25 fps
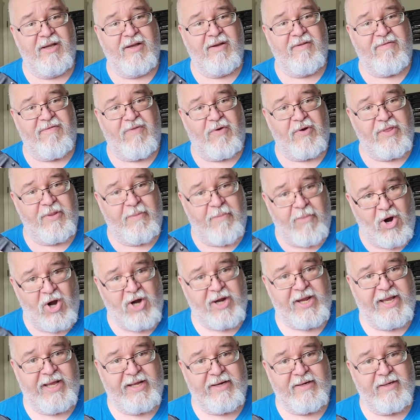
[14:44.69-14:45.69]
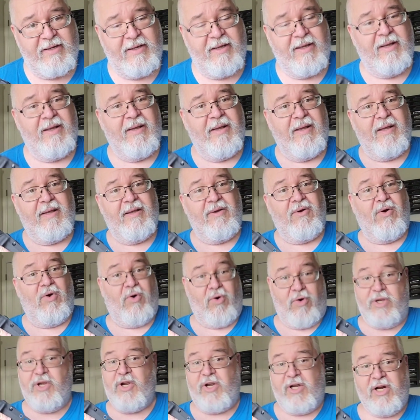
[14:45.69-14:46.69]
for the market,
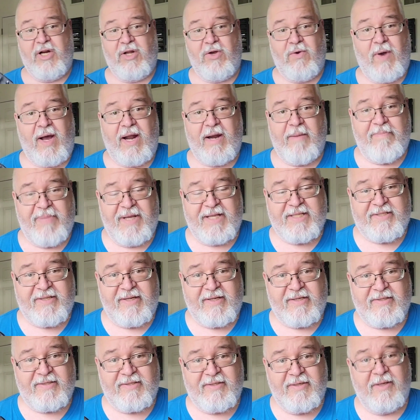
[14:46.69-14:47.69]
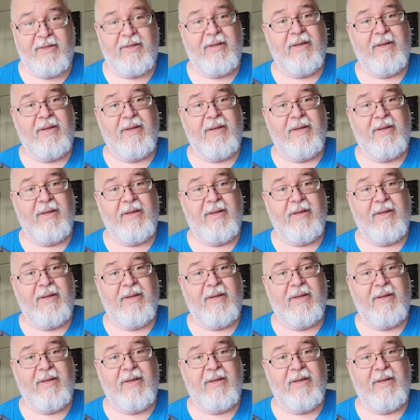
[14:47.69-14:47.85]
or you're going to go out of business.